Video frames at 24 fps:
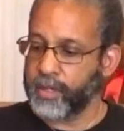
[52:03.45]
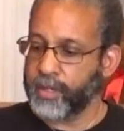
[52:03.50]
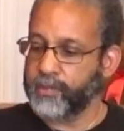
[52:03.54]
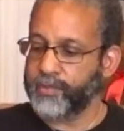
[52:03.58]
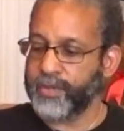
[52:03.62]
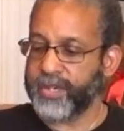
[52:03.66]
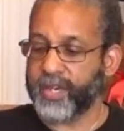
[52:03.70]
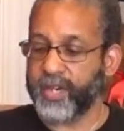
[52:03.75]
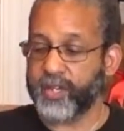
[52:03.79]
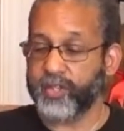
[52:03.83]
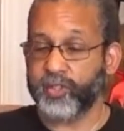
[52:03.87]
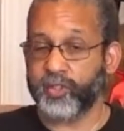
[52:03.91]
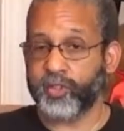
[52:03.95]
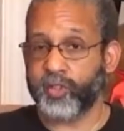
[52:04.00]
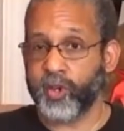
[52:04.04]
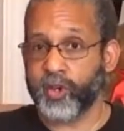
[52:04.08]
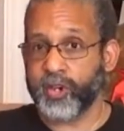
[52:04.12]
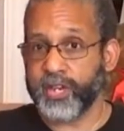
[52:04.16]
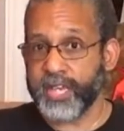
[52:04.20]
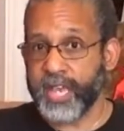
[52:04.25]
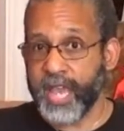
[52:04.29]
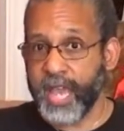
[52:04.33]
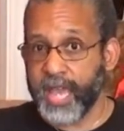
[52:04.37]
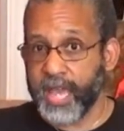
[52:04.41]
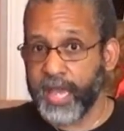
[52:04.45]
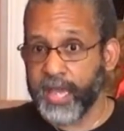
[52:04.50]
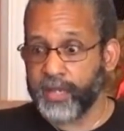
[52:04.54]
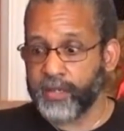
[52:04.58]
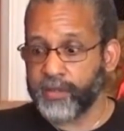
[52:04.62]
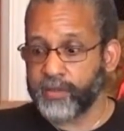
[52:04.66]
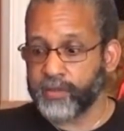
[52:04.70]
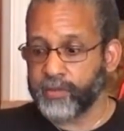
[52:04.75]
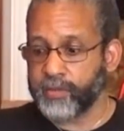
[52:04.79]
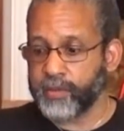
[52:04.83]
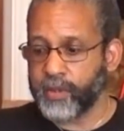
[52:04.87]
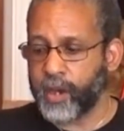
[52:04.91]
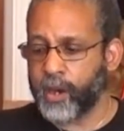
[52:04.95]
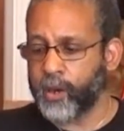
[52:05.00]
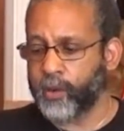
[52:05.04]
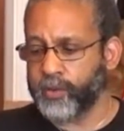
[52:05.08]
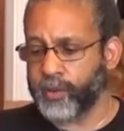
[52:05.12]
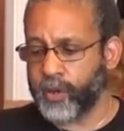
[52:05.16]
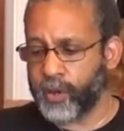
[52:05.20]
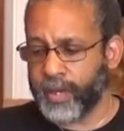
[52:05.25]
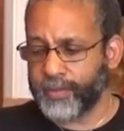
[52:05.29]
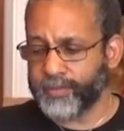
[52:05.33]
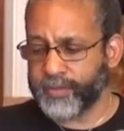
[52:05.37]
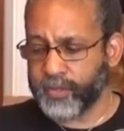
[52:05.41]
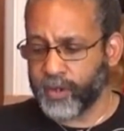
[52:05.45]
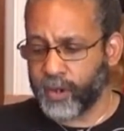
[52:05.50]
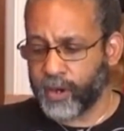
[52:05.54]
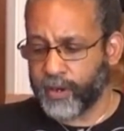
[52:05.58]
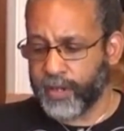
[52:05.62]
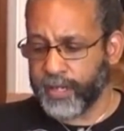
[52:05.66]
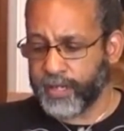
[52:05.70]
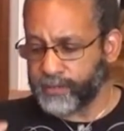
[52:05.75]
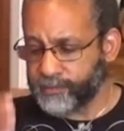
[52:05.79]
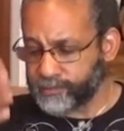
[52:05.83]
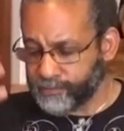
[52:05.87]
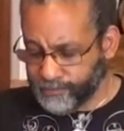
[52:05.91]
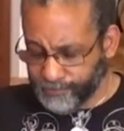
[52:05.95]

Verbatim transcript: Because 38, oh no, I'm sorry.